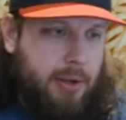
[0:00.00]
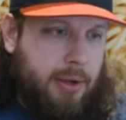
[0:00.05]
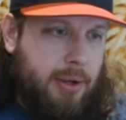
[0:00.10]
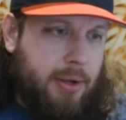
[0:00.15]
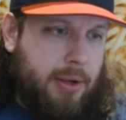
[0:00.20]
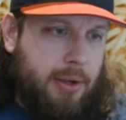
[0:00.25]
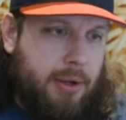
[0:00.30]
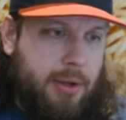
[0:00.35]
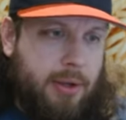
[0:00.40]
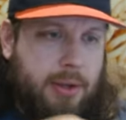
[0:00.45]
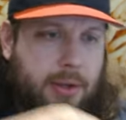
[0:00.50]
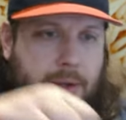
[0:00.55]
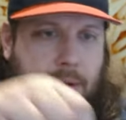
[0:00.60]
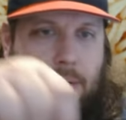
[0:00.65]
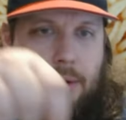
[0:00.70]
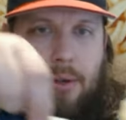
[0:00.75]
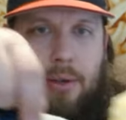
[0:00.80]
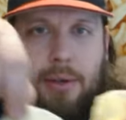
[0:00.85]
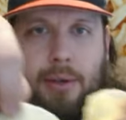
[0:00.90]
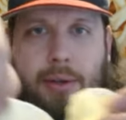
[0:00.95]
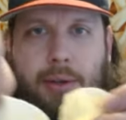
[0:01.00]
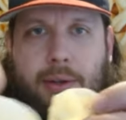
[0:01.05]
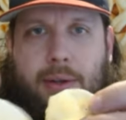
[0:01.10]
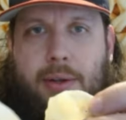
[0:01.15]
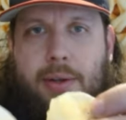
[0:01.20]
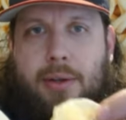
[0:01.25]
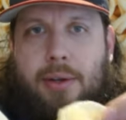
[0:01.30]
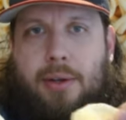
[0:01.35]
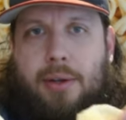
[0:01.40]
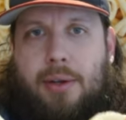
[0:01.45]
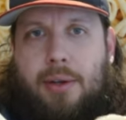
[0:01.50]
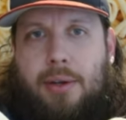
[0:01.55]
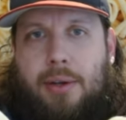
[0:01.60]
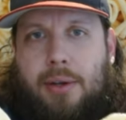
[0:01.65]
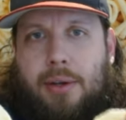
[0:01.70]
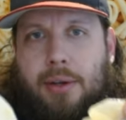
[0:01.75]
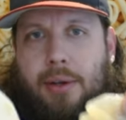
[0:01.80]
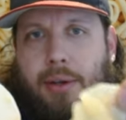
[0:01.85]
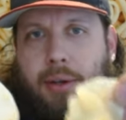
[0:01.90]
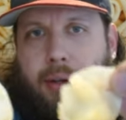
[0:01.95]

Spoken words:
[no speech]